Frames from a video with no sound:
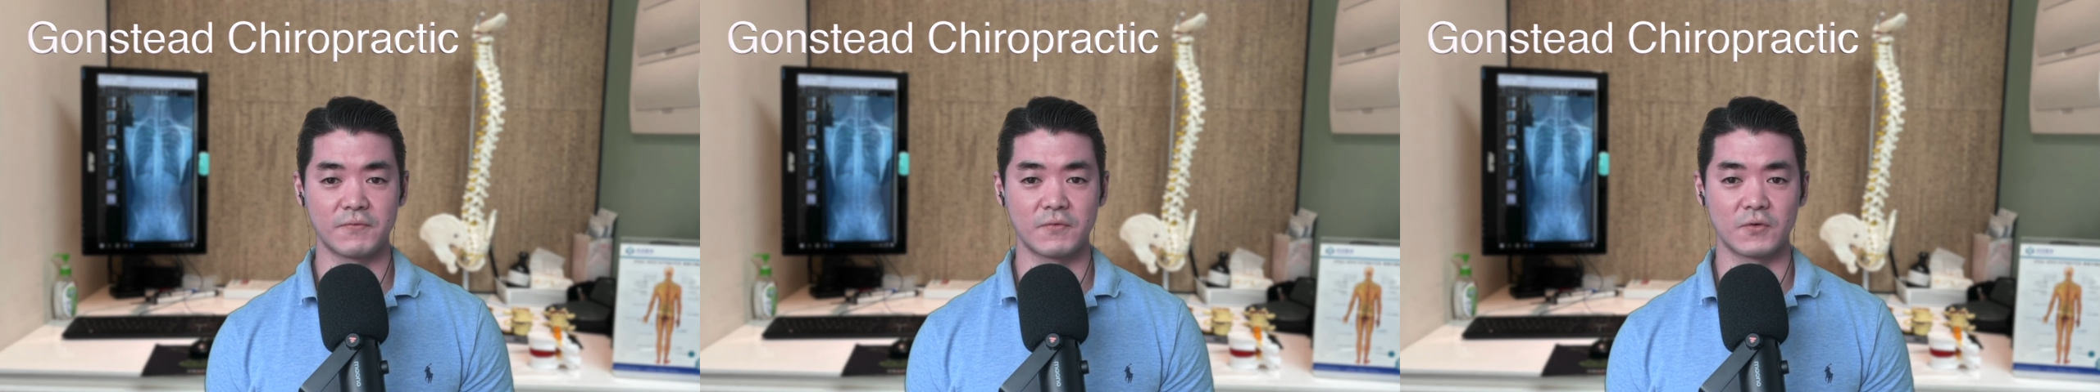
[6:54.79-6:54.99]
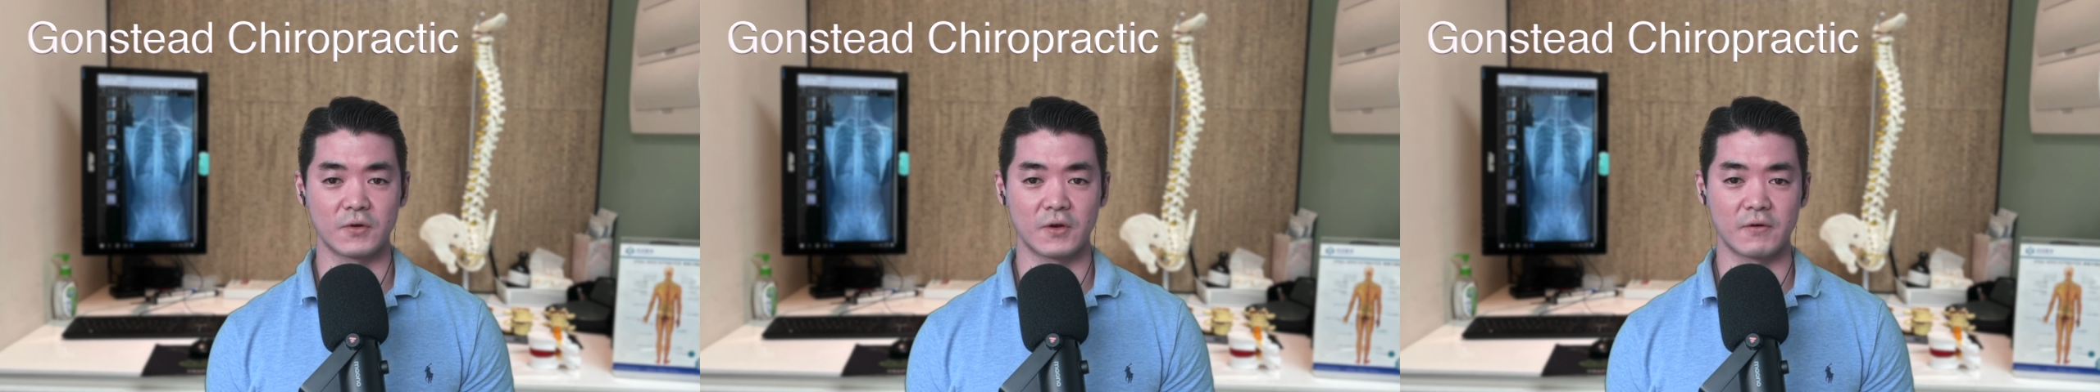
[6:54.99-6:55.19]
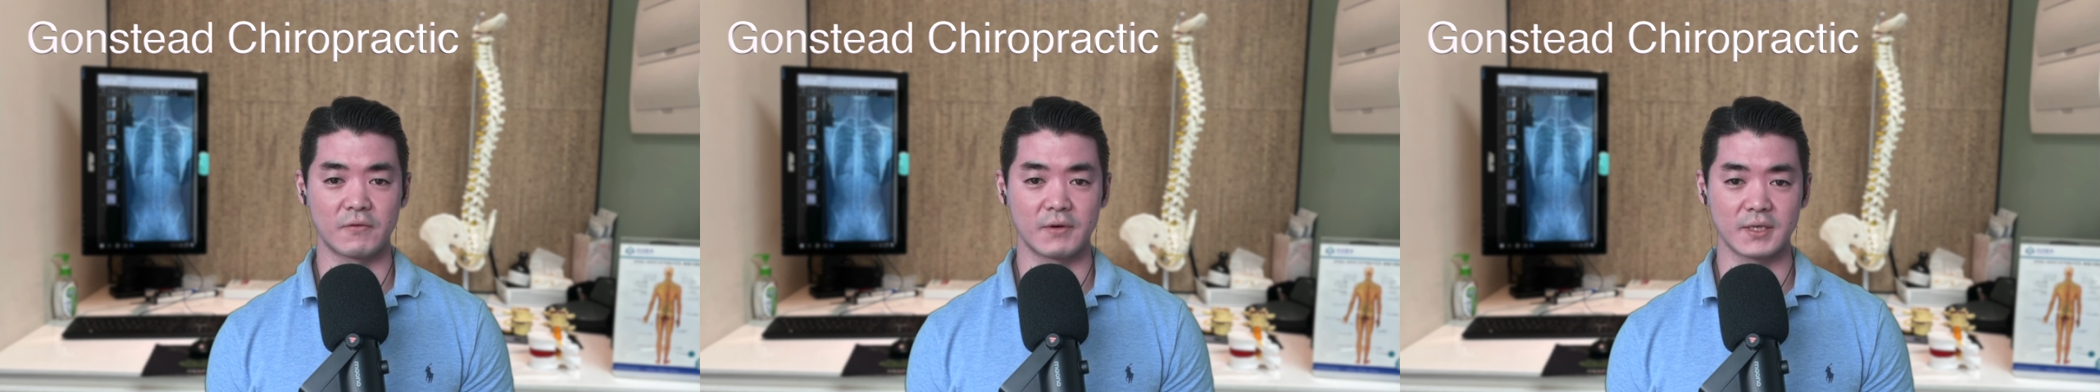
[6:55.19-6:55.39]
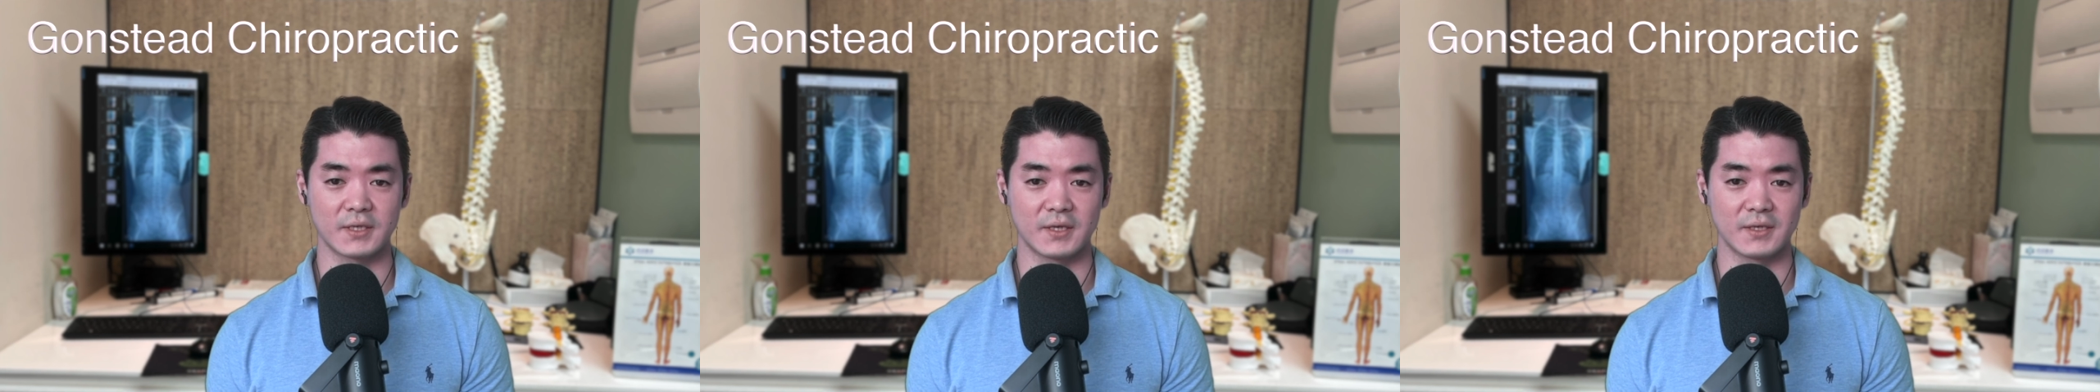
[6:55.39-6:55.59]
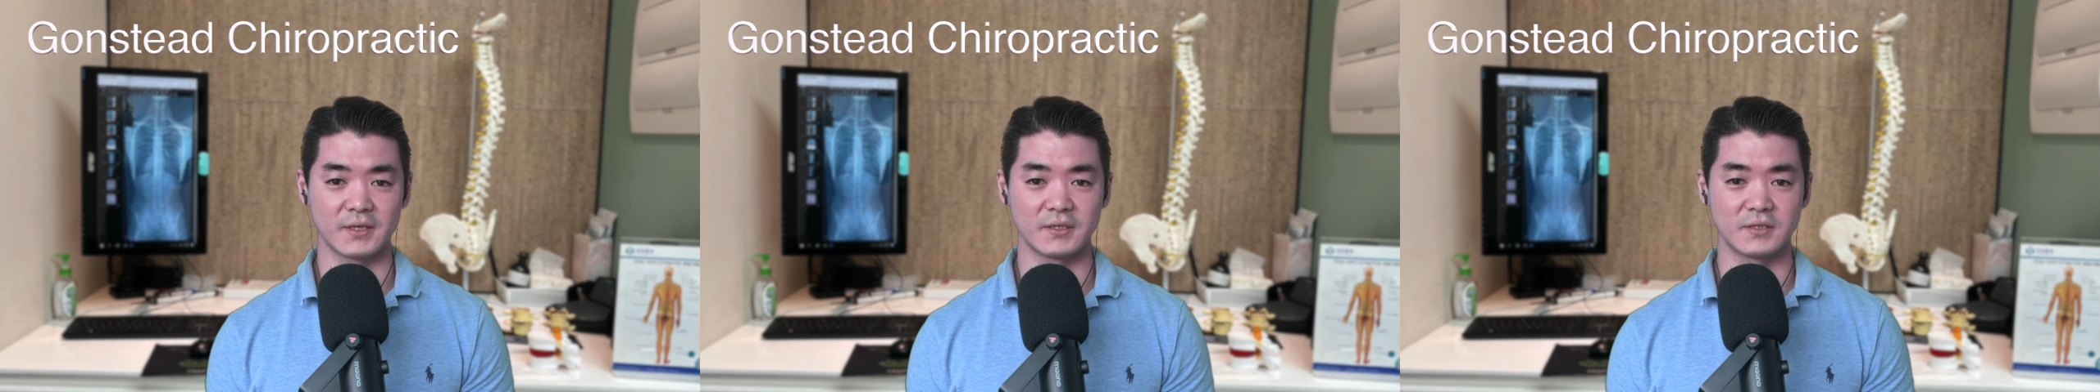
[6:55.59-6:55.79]
for
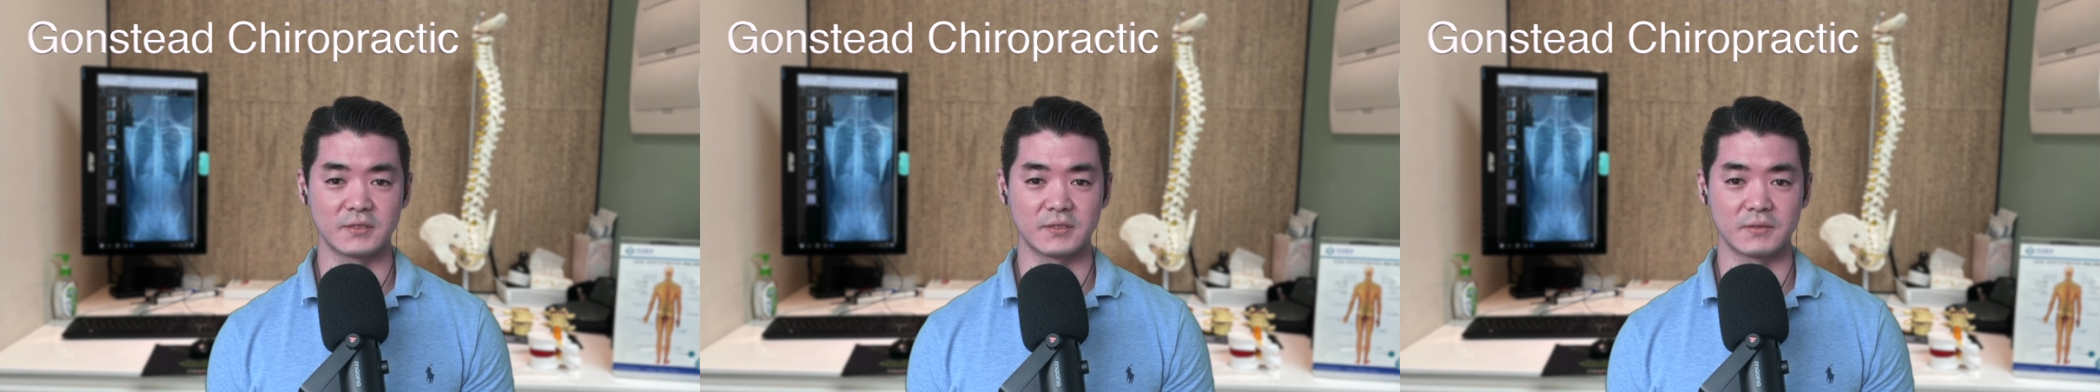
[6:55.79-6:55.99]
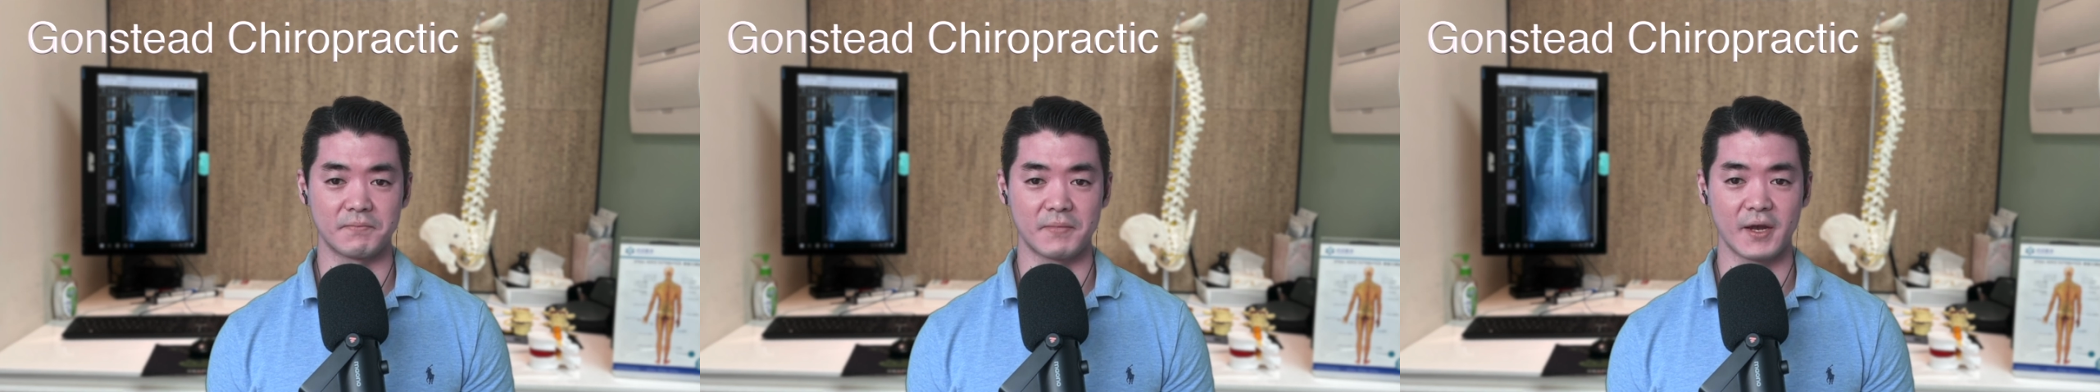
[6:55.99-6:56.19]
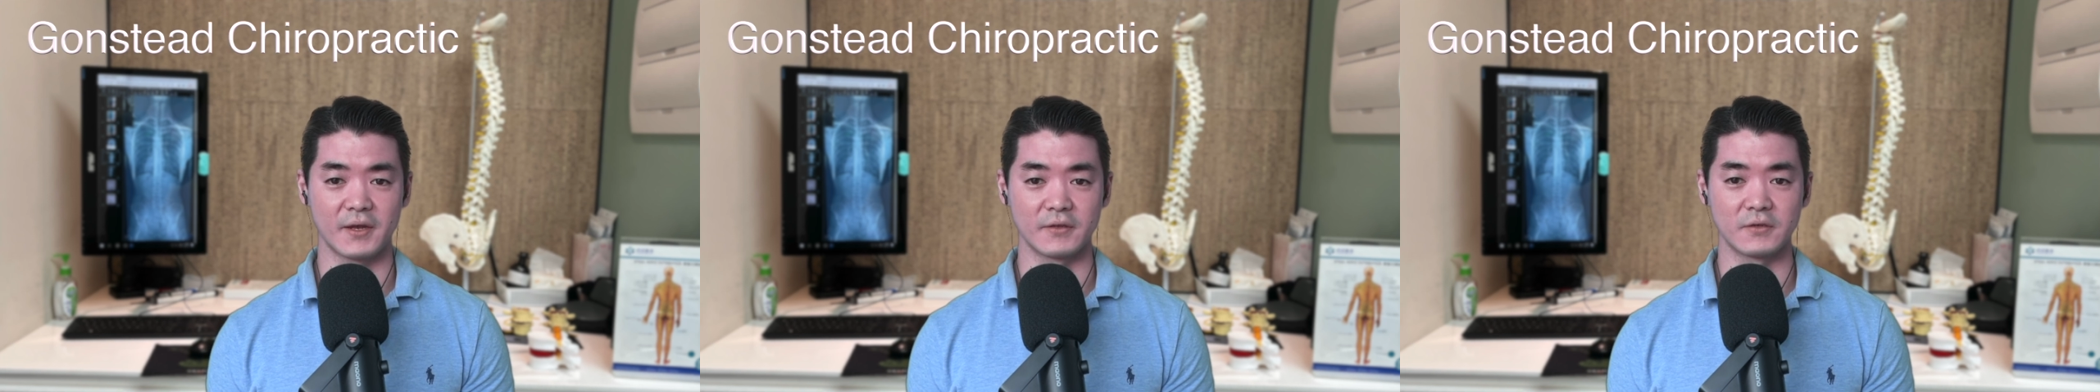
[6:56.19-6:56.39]
correcting this spinal